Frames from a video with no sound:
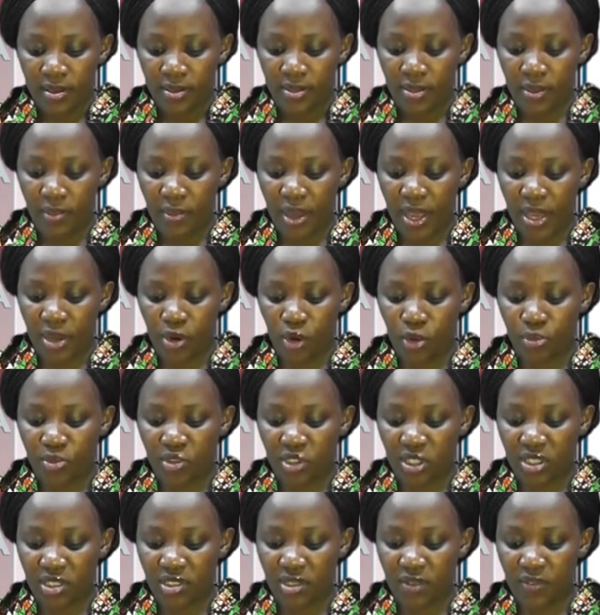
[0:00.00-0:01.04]
The main
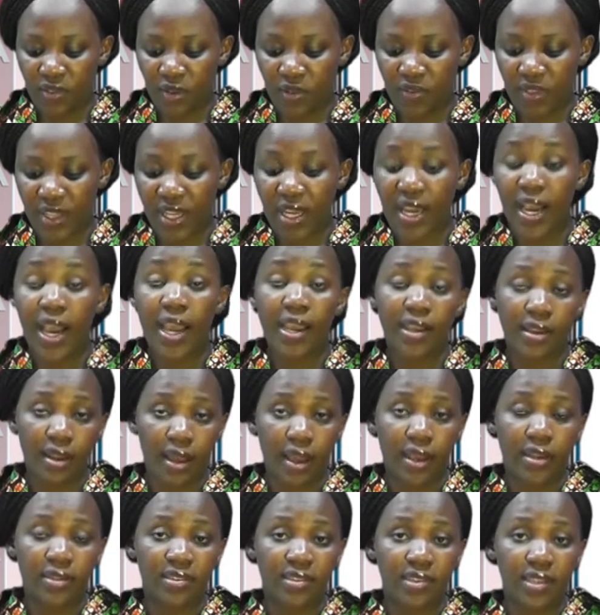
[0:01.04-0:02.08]
objective of the
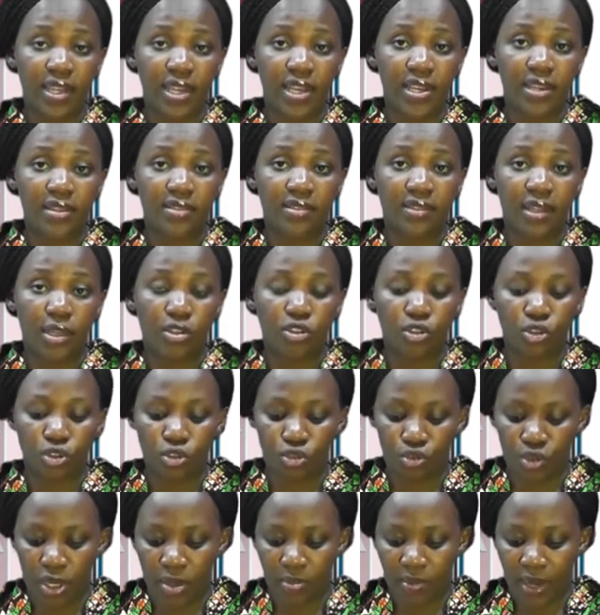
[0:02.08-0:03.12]
guidelines is to
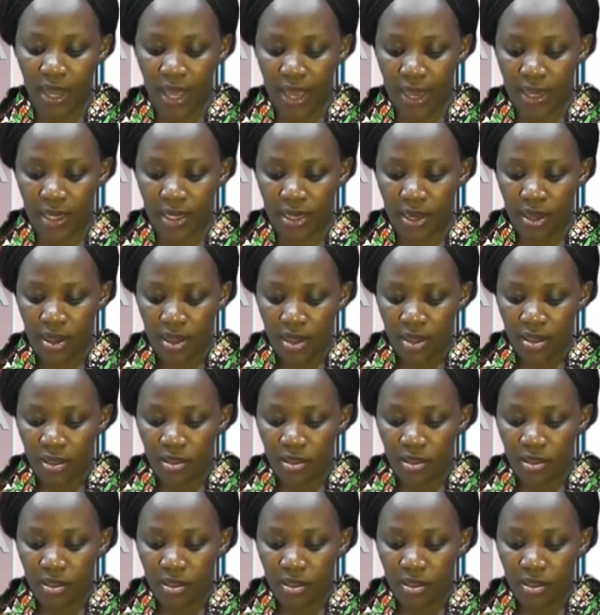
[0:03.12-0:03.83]
streamline